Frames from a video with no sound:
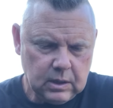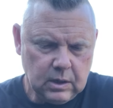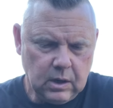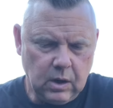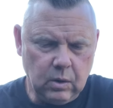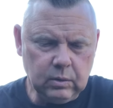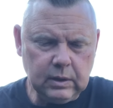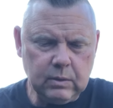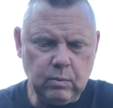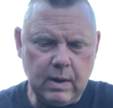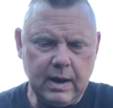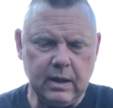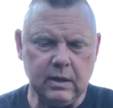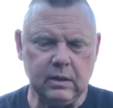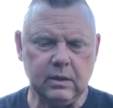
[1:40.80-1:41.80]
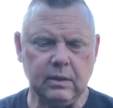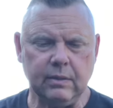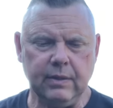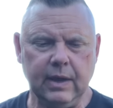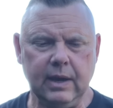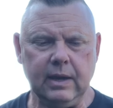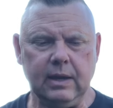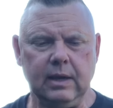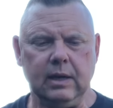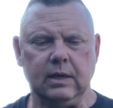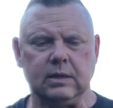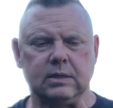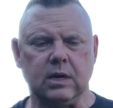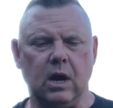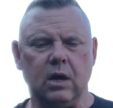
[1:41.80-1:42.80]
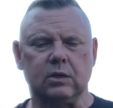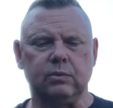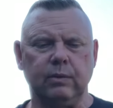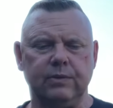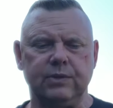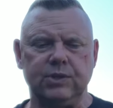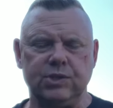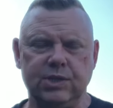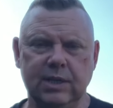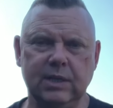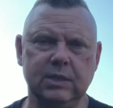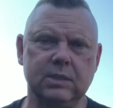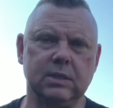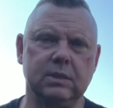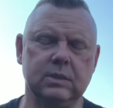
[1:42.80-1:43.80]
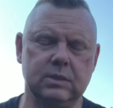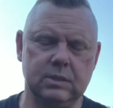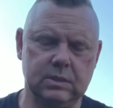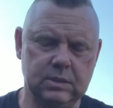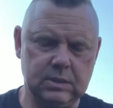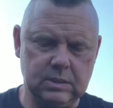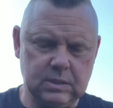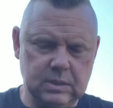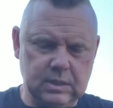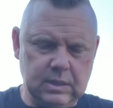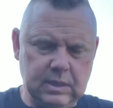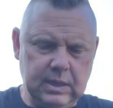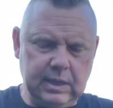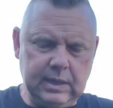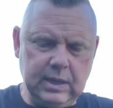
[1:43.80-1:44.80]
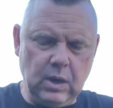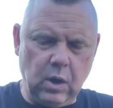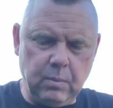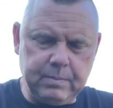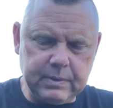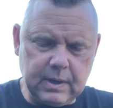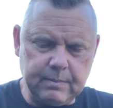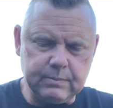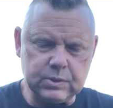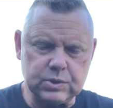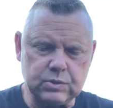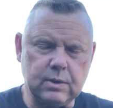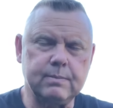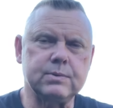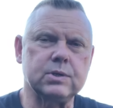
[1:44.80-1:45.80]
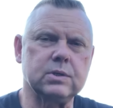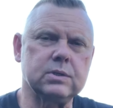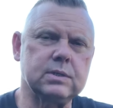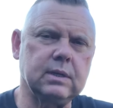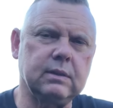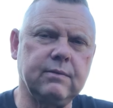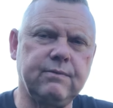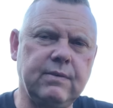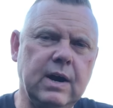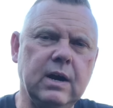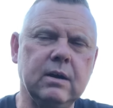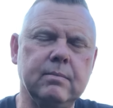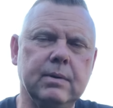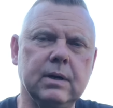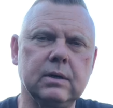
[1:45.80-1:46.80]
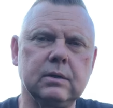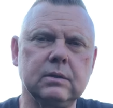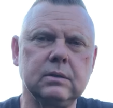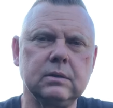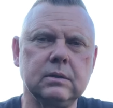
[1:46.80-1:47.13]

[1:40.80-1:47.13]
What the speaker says: Only while they talked with Jesus and he opened up the scriptures did the fire burn.